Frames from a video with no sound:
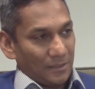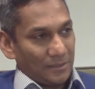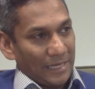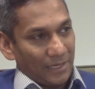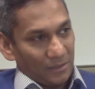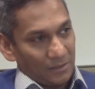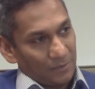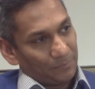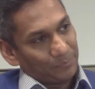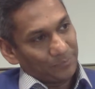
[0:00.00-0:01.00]

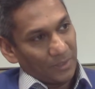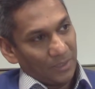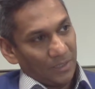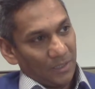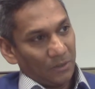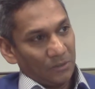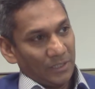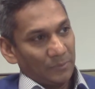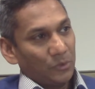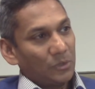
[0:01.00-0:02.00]
tenants on
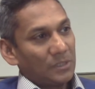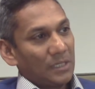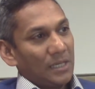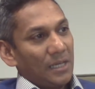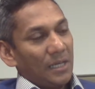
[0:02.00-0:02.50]
their books.